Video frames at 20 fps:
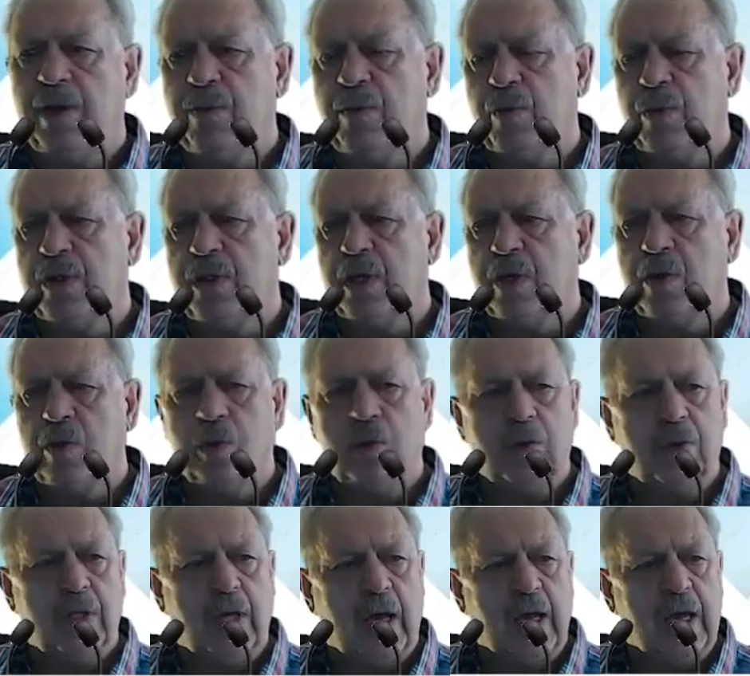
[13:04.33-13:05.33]
what they
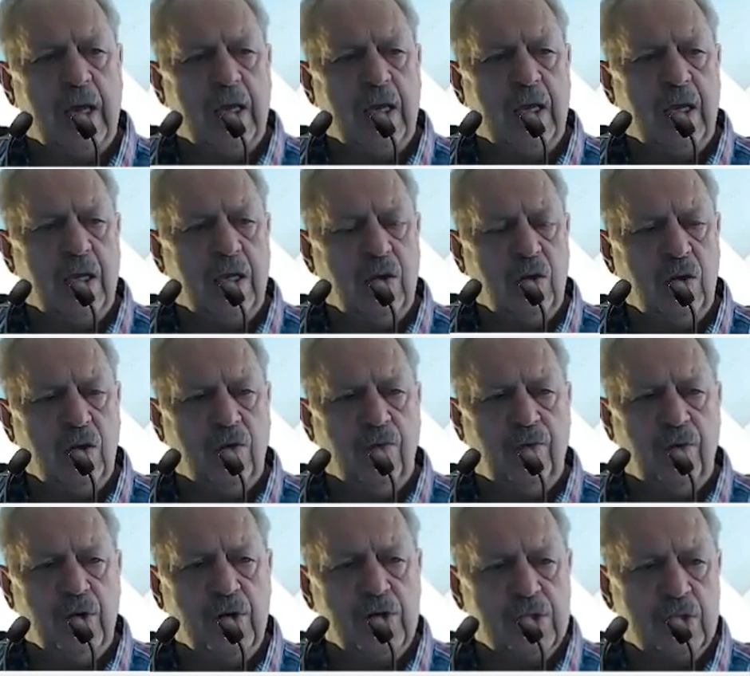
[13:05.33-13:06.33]
called a
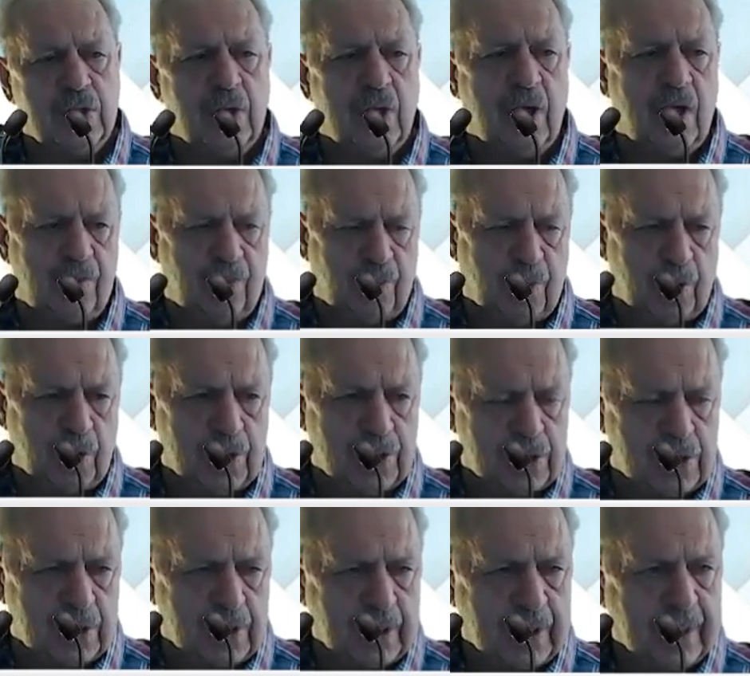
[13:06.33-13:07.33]
universal life
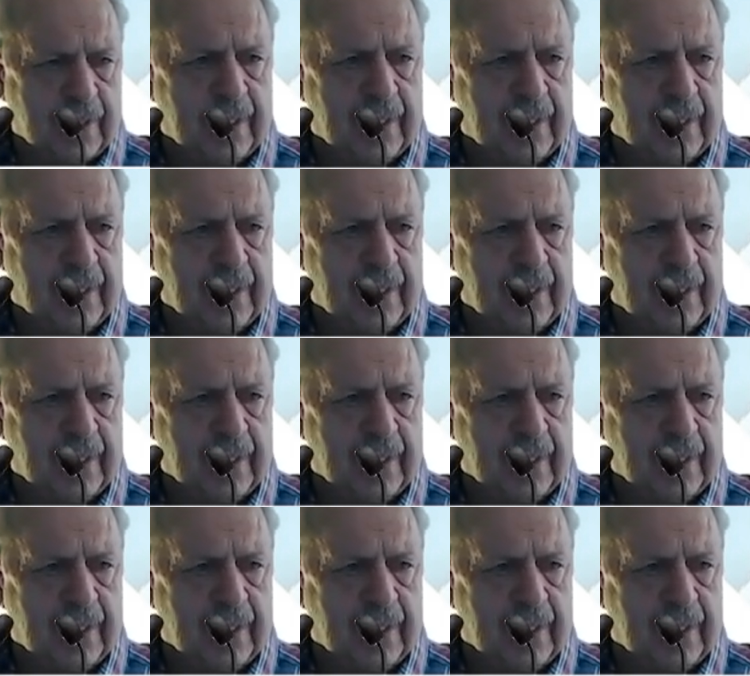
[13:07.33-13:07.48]
policy.